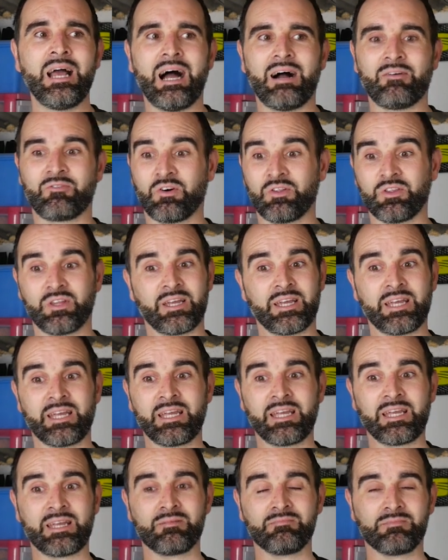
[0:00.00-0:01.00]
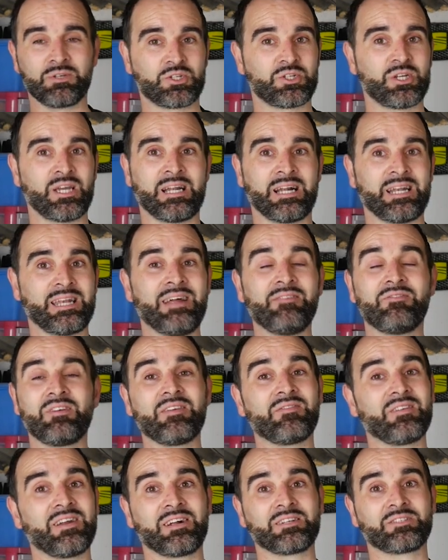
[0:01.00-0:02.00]
I've got the machine, I never
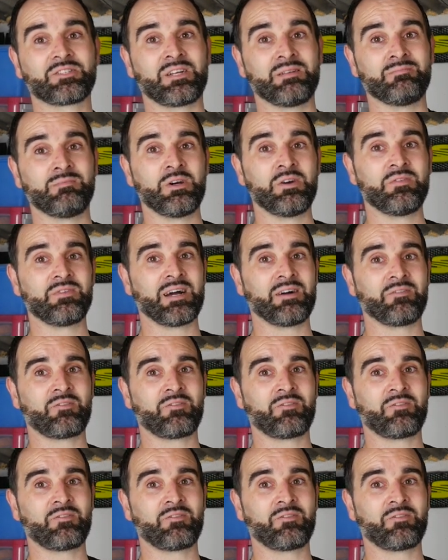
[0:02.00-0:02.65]
even actually moved it.